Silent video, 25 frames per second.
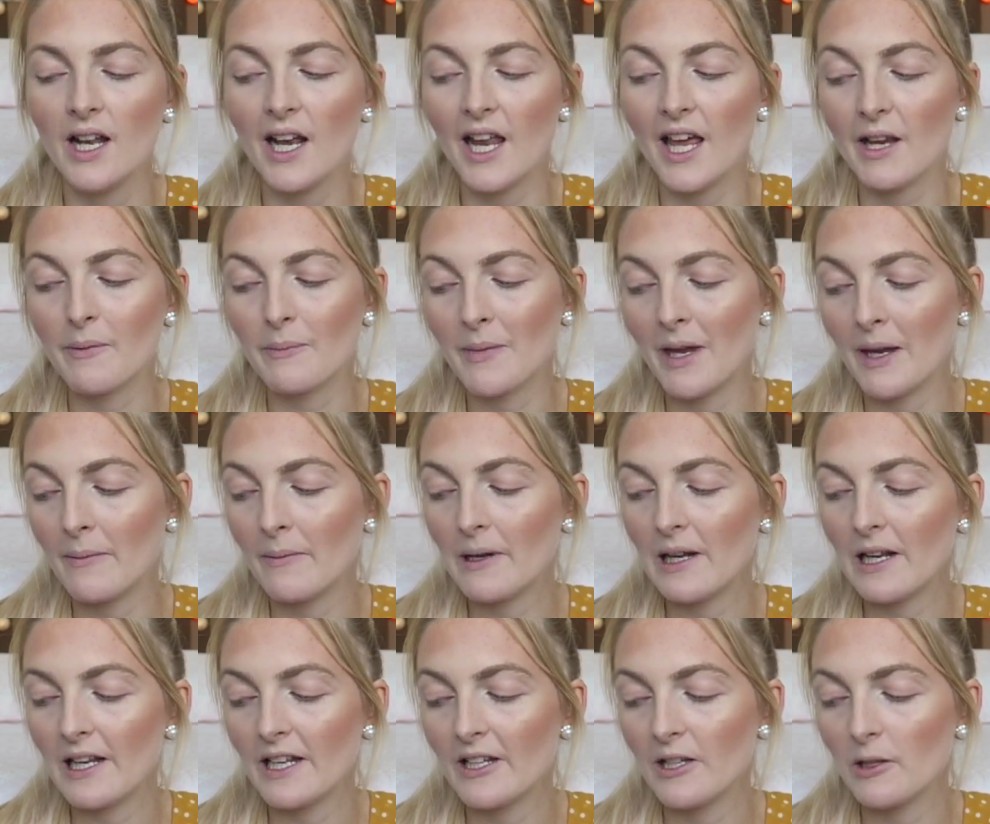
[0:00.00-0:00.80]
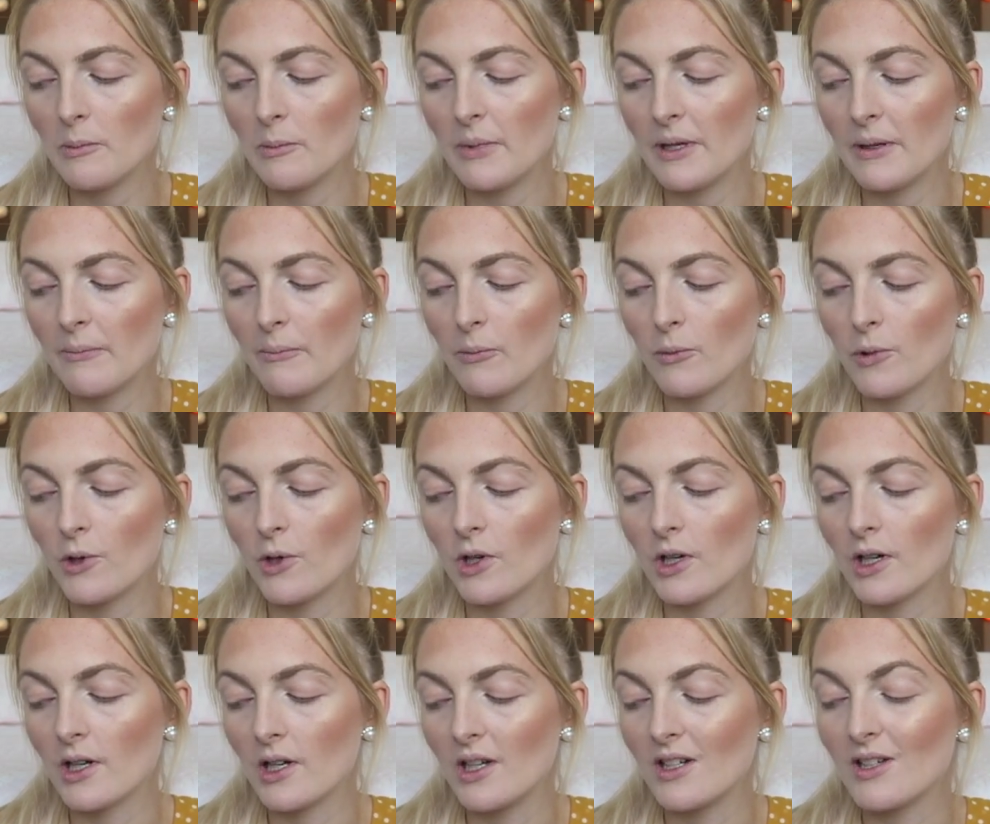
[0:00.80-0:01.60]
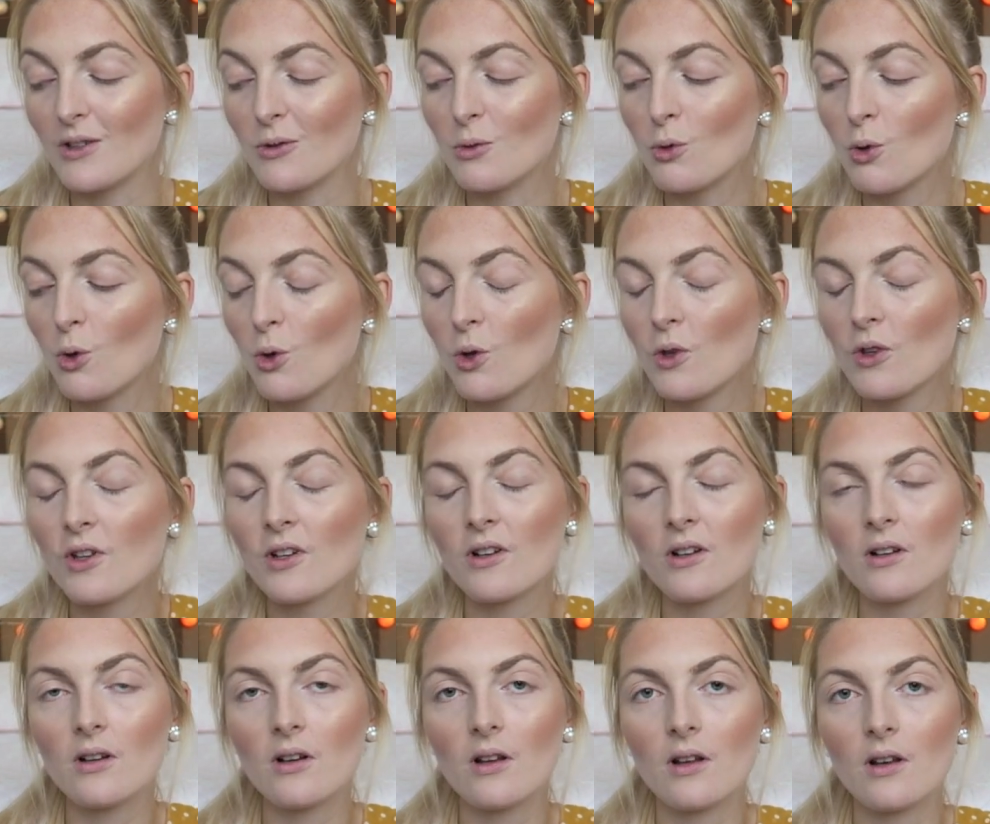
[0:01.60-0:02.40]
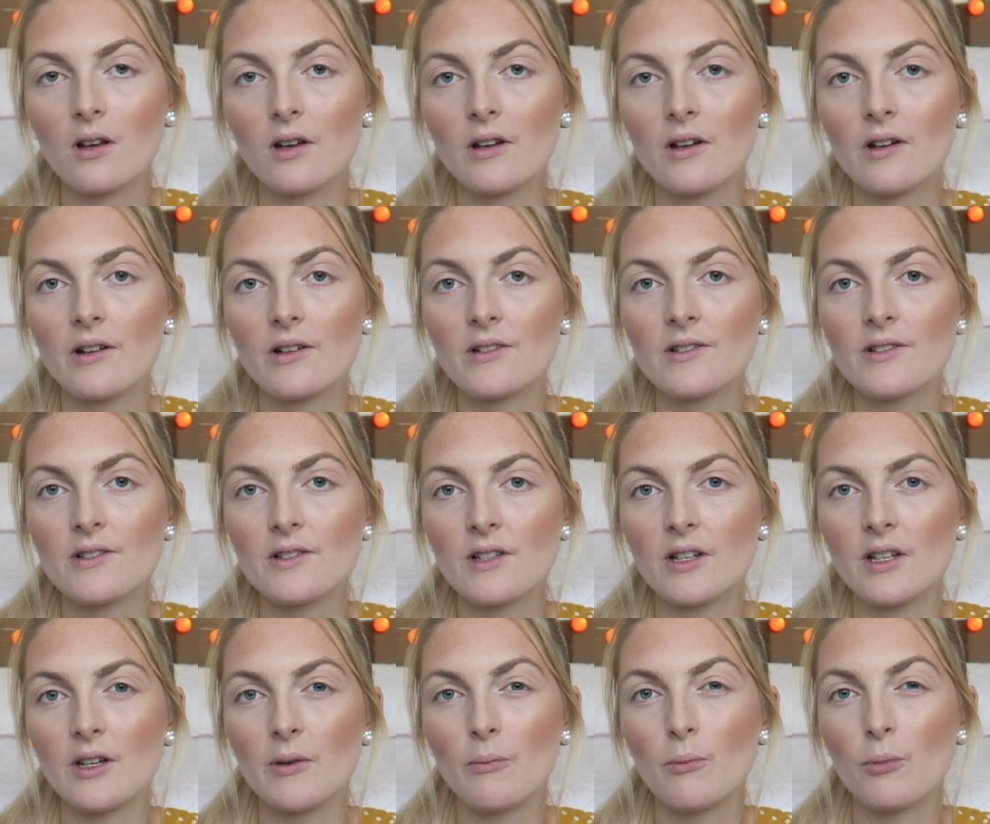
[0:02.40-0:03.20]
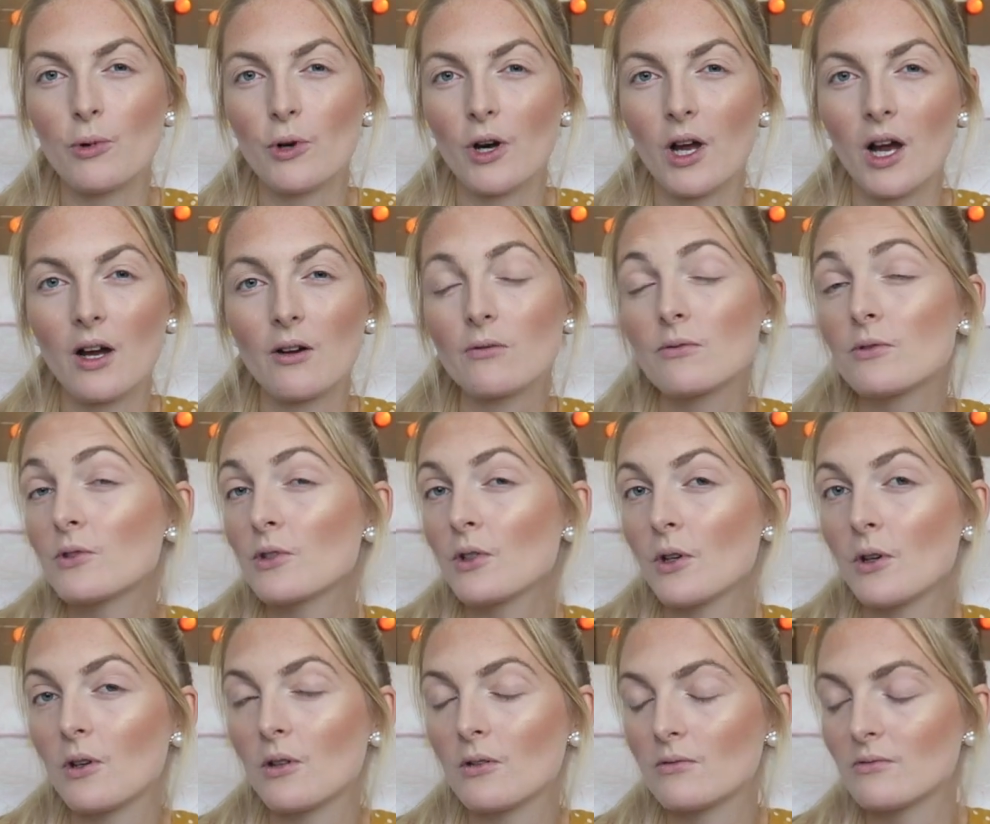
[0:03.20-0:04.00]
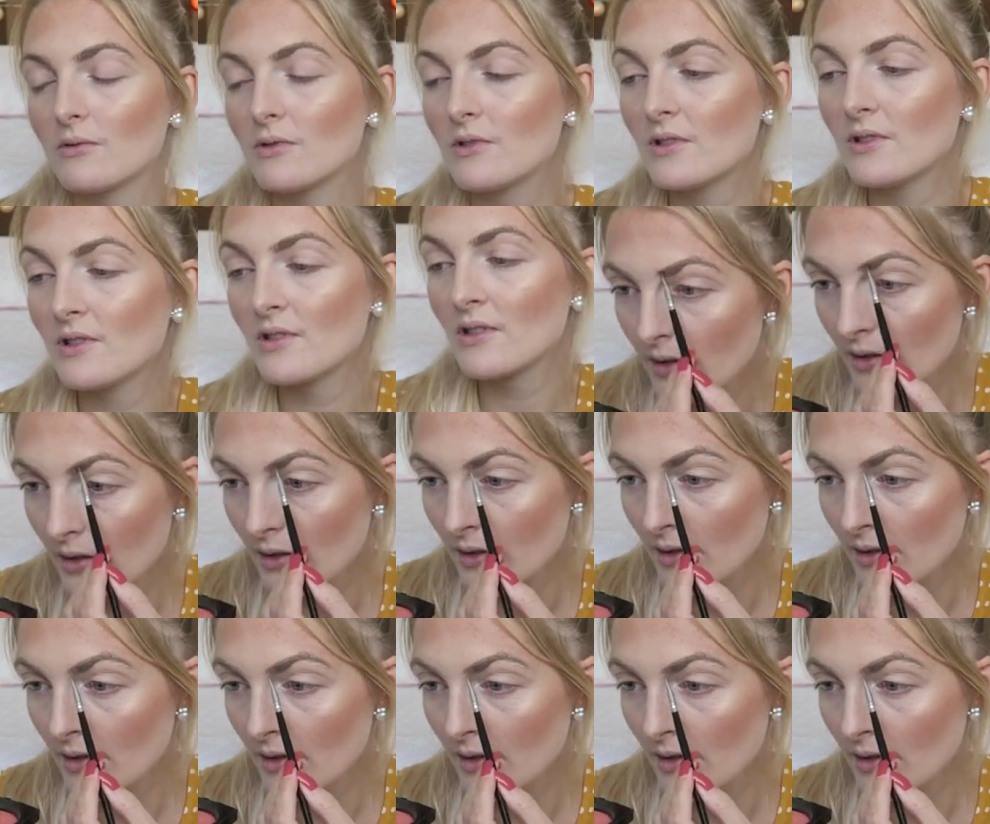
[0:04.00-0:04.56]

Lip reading: like maybe a little bit more golden colors, brown tones.